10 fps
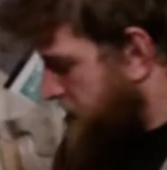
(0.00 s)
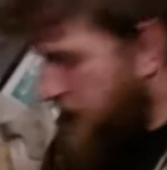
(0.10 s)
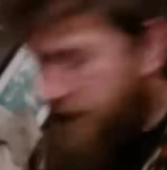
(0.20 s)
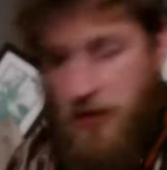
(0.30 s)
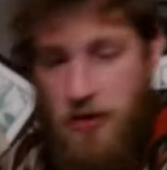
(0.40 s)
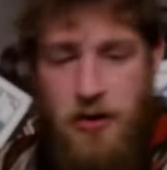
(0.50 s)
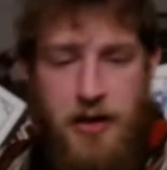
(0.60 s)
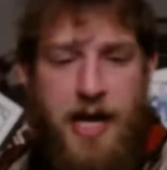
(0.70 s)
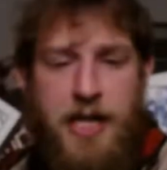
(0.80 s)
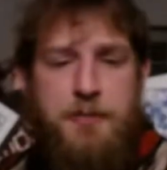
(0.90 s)
out of a
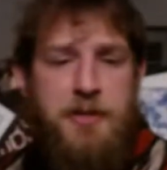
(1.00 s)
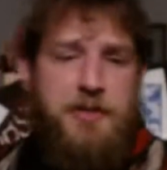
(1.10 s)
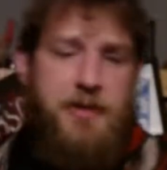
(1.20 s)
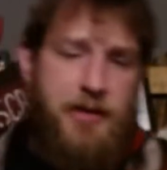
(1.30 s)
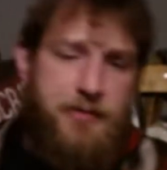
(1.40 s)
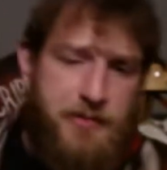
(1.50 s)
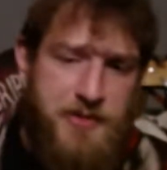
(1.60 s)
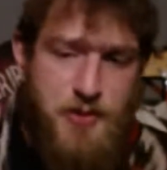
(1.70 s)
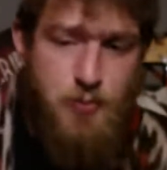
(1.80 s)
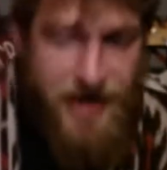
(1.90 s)
long axe because you're not going to be able
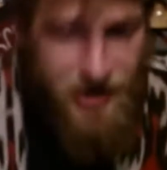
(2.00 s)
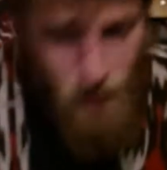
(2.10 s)
to swing it